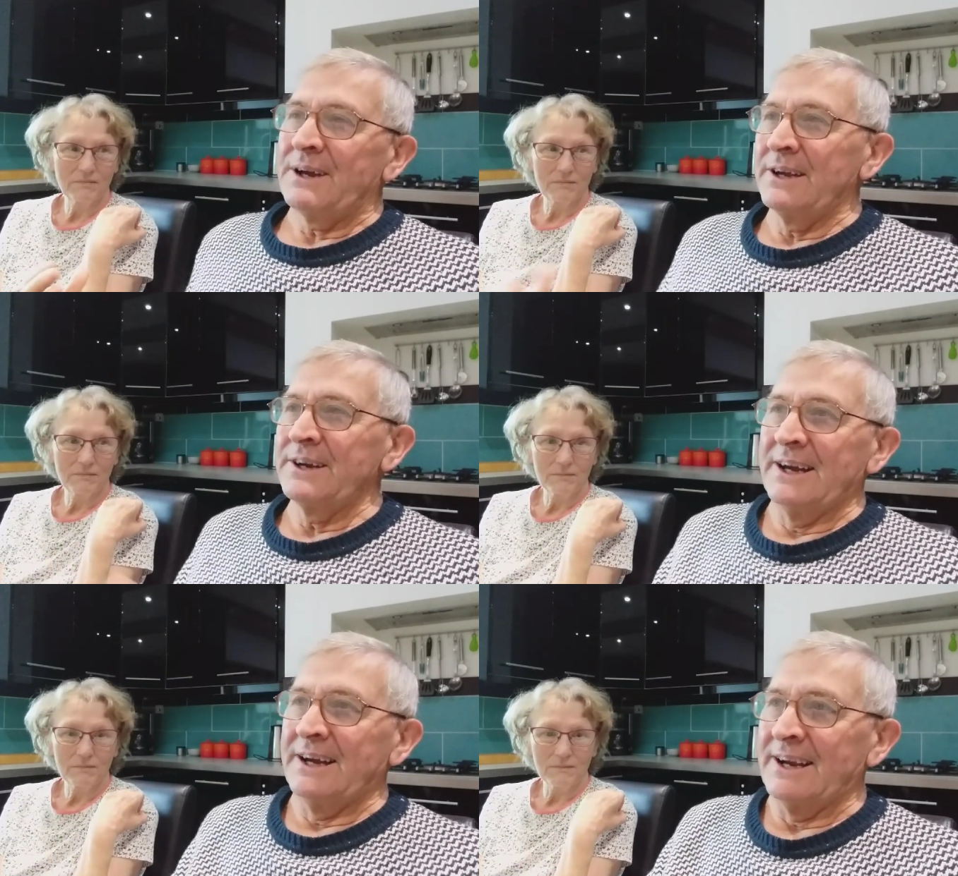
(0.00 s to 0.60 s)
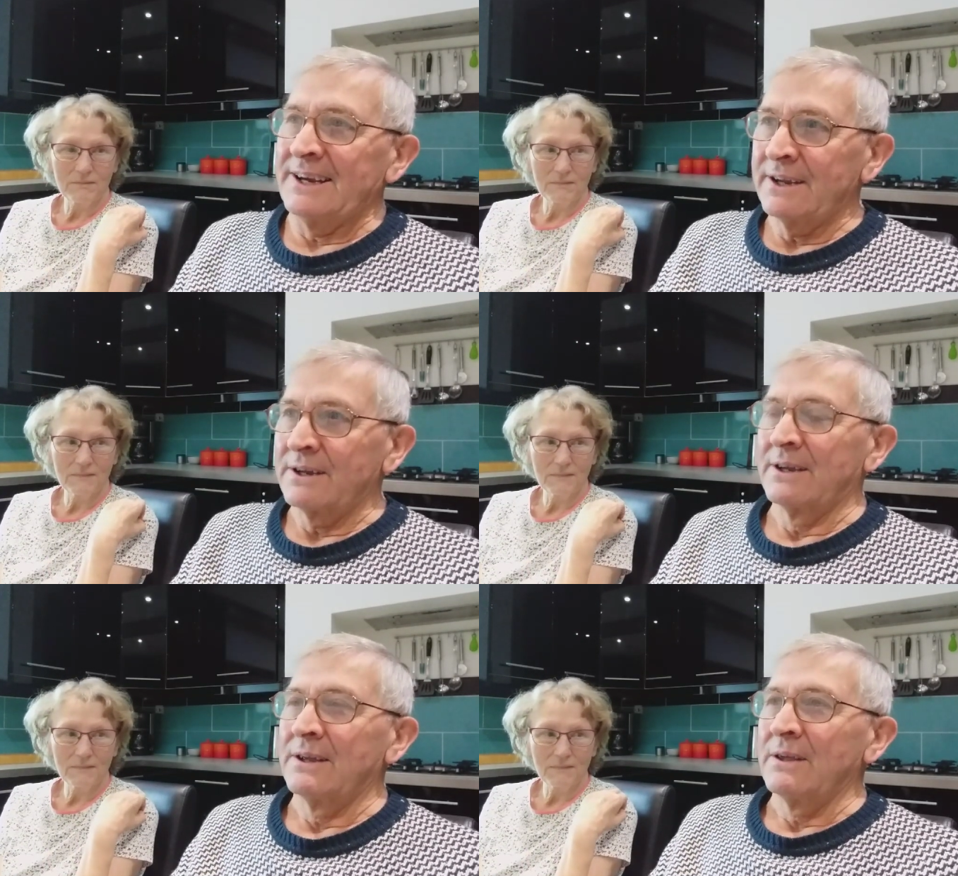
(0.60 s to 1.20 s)
Speaker 1: Pat and I
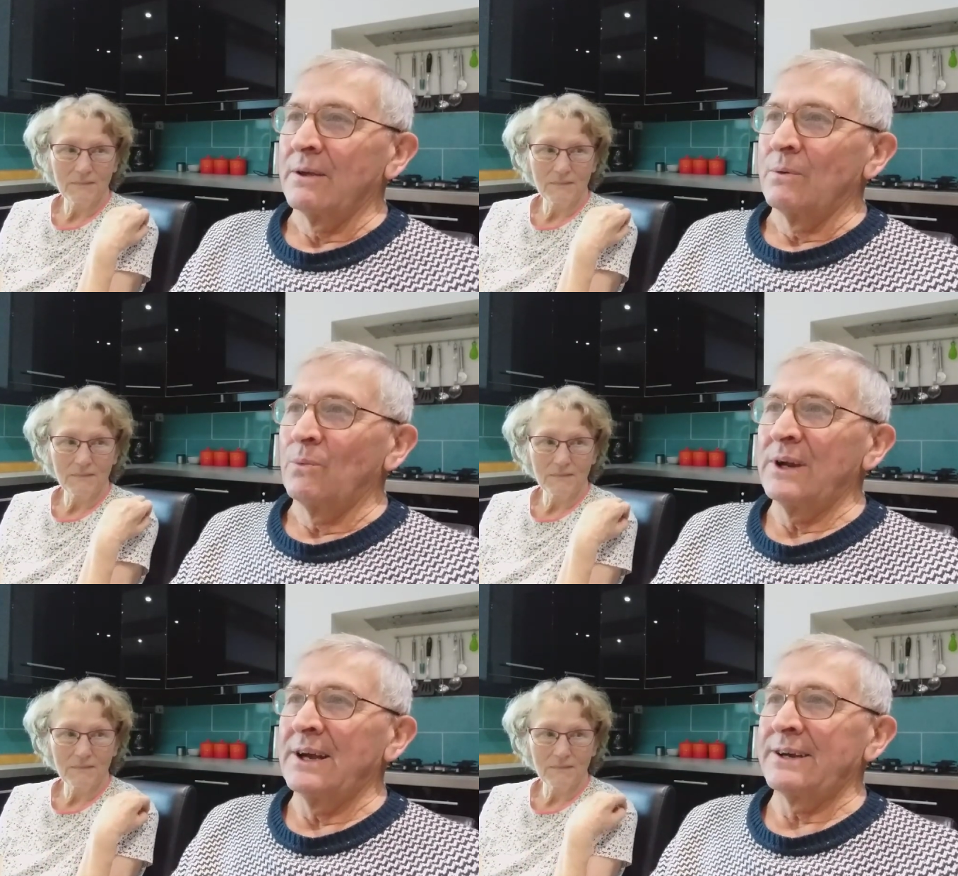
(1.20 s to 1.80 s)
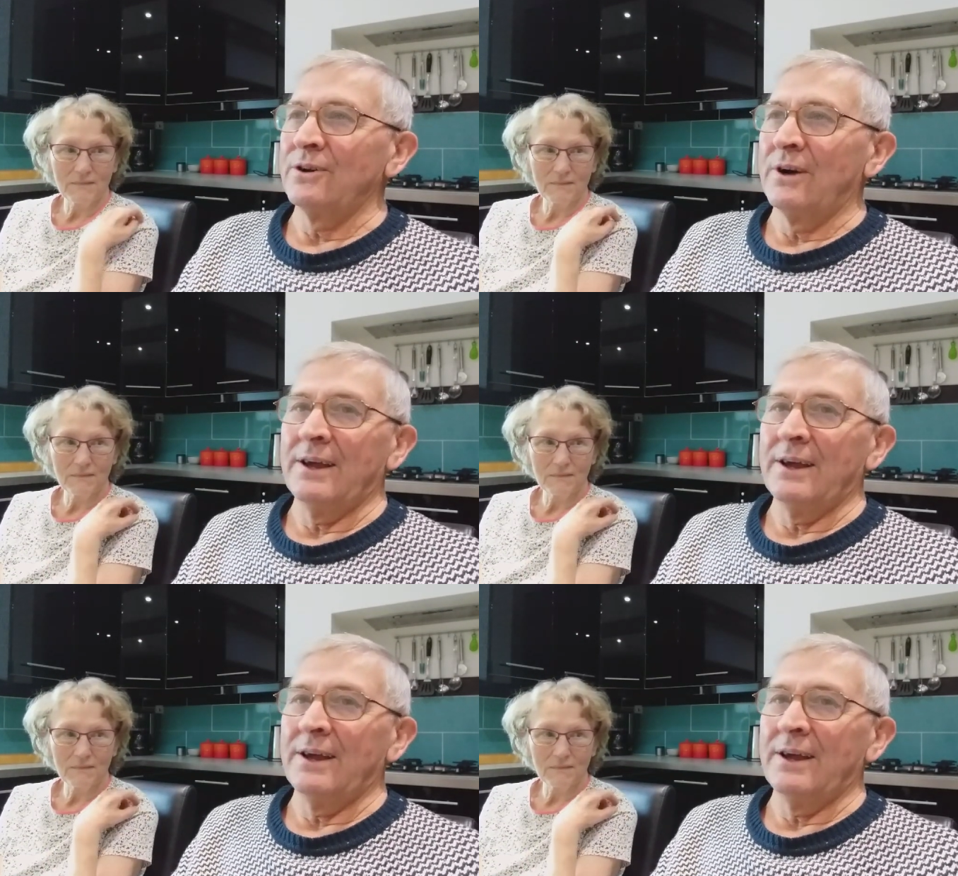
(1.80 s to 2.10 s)
we are